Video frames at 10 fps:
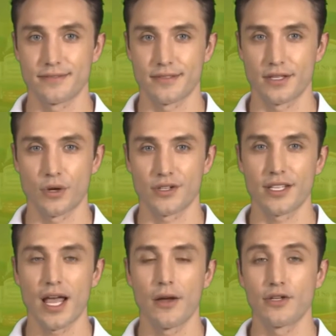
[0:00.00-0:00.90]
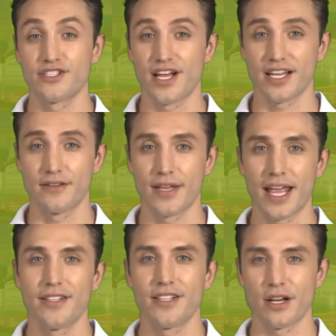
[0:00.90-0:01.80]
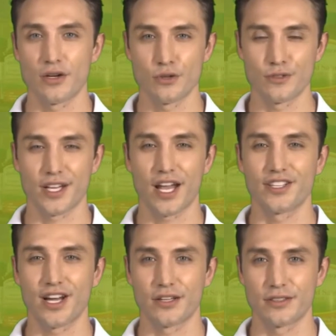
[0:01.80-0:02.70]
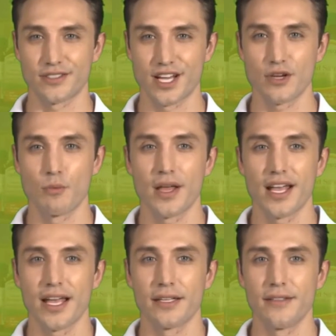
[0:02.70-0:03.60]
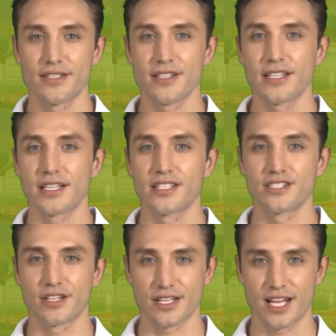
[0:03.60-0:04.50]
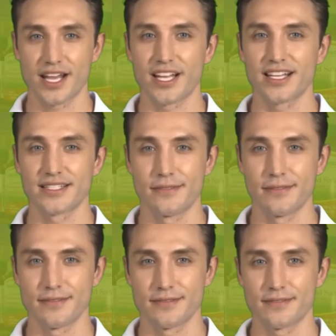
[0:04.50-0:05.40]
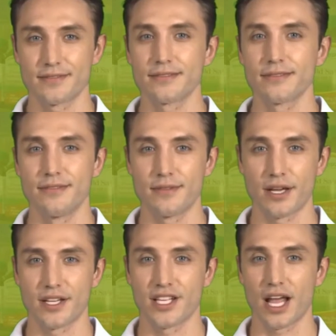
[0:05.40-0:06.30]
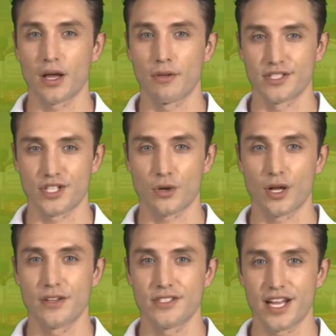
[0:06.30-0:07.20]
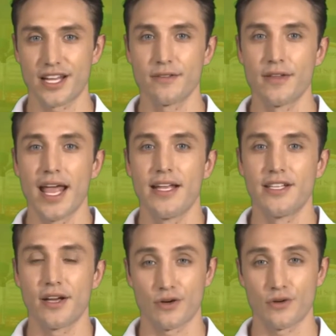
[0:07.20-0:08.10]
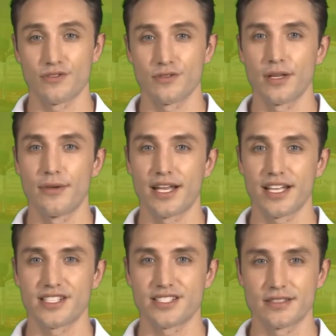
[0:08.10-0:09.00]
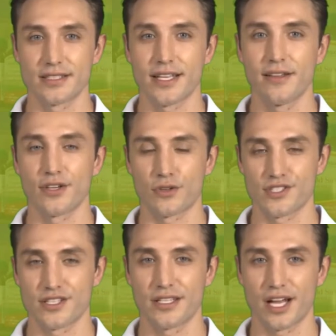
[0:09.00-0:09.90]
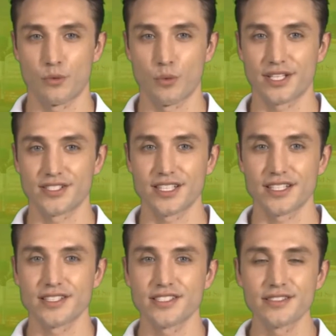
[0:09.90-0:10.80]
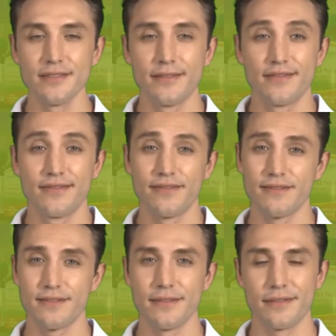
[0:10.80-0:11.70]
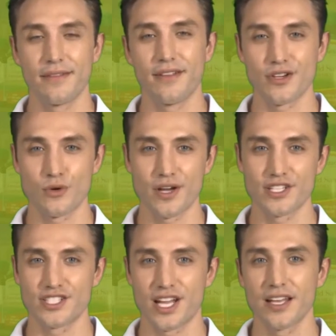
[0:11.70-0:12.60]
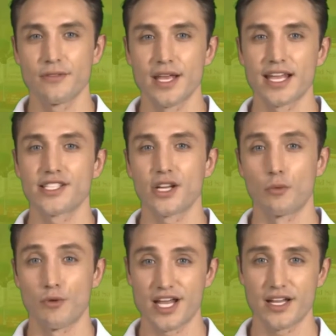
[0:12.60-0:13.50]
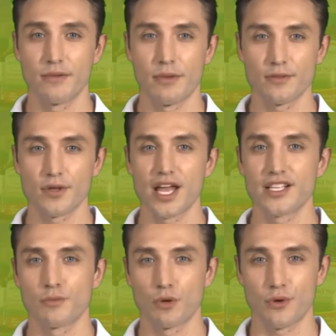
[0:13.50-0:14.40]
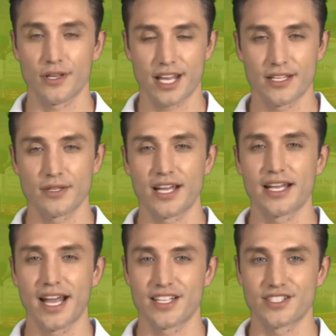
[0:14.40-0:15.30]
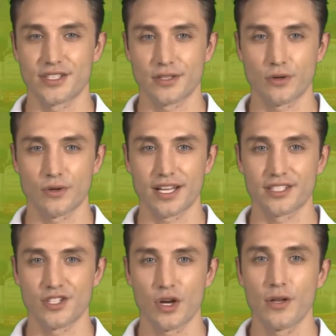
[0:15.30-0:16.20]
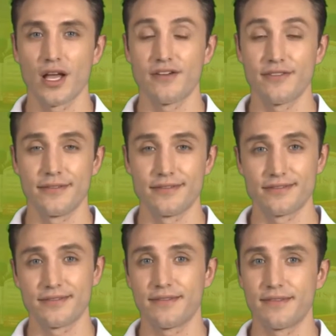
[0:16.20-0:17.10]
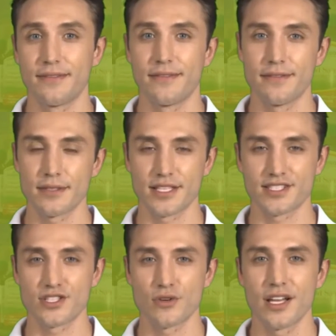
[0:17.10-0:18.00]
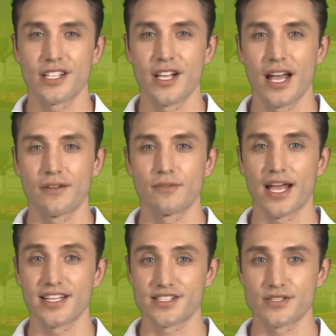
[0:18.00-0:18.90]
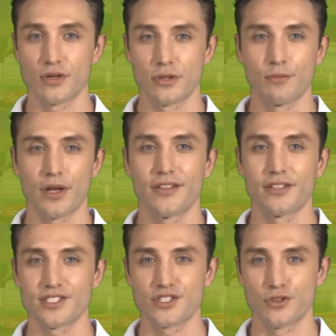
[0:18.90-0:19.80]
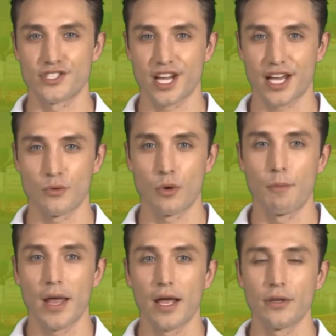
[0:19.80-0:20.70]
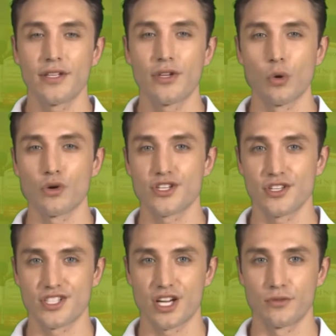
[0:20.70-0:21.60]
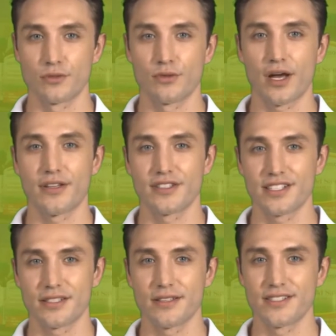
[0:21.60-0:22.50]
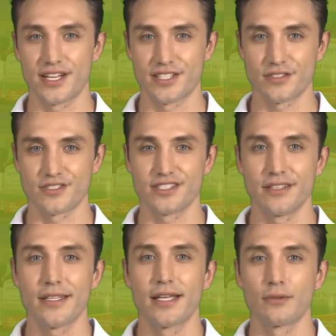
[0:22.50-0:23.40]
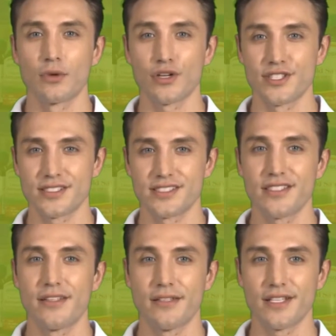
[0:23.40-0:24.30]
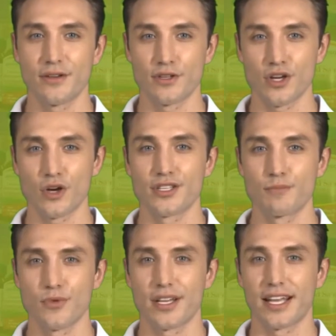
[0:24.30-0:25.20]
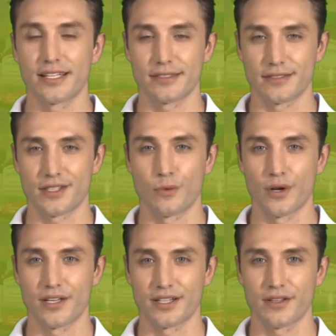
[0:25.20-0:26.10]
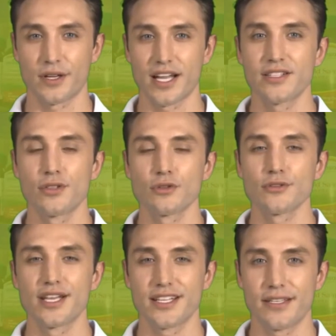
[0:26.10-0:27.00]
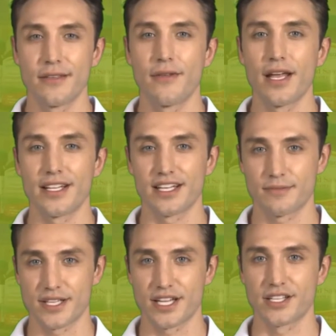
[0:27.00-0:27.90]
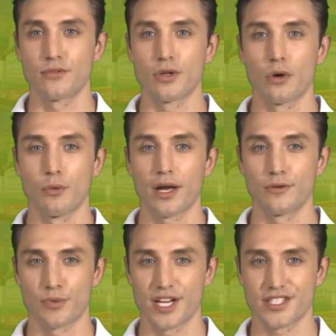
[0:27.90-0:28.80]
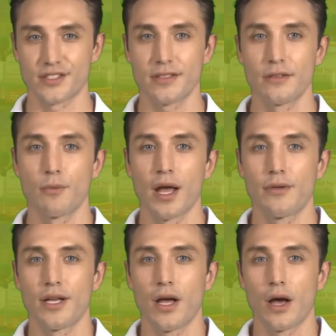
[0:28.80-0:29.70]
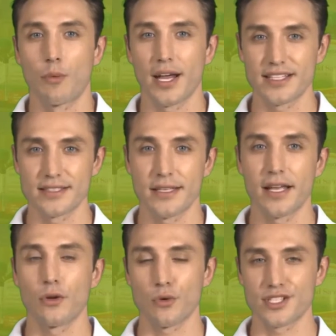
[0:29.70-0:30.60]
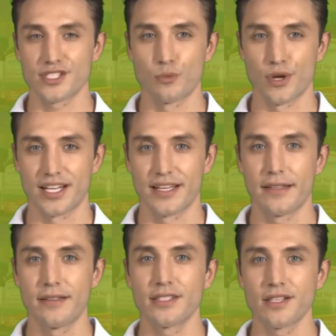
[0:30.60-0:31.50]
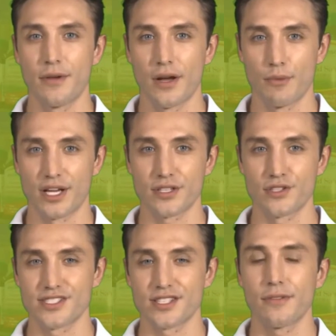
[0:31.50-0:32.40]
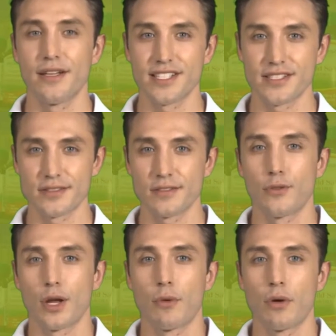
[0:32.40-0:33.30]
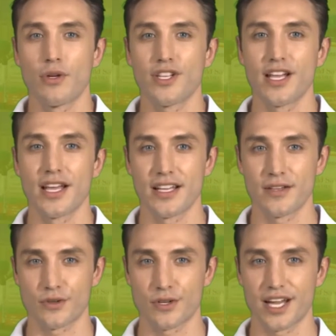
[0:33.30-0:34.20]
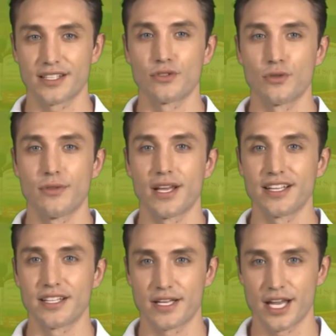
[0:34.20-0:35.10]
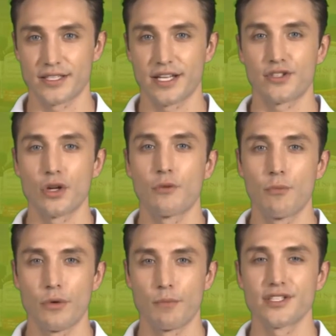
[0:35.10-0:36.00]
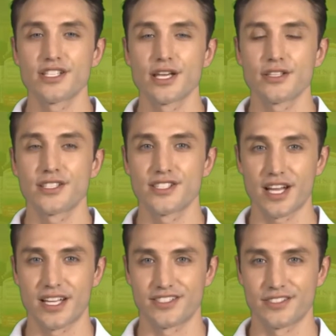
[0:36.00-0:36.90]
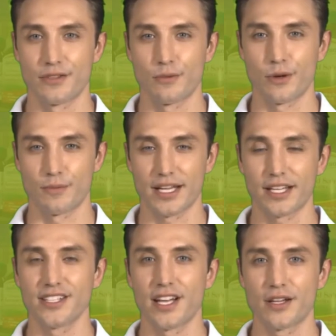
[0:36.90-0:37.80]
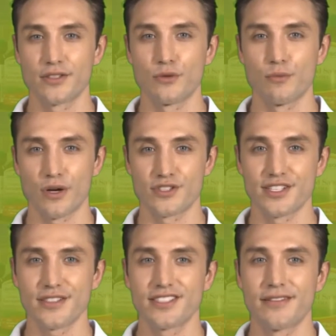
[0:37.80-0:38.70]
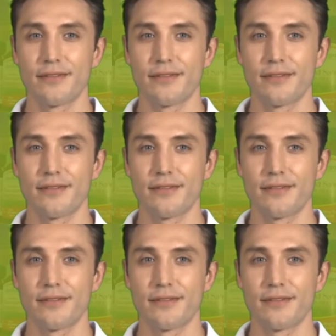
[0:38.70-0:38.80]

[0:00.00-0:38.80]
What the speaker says: The most common side effects include nausea, diarrhea, dizziness, and headache. Less common ZOLOFT side effects include sleepiness, confusion, and weight changes. Serious side effects are rare but possible with any medication including ZOLOFT. These serious side effects include thoughts of suicide or violence towards yourself or others, seizures, convulsions, difficulty breathing, swelling in your hands or feet, fainting because of low blood pressure, rapid heart rate, increased sweating, severe muscle stiffness, tremor or shaking of your hands or feet, uncontrolled movements such as tics, repeated sounds or motions.